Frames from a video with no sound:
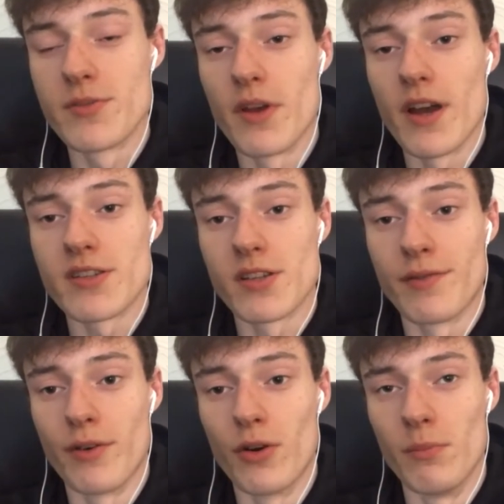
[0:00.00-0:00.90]
We actually
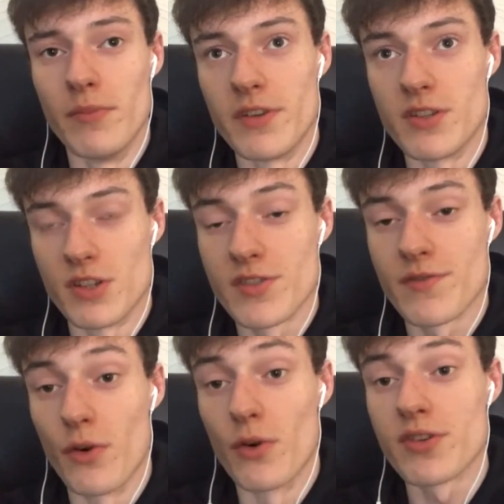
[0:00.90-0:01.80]
formed
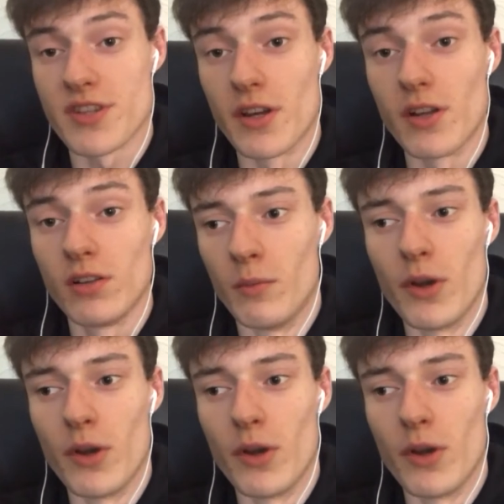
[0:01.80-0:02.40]
just for SEL.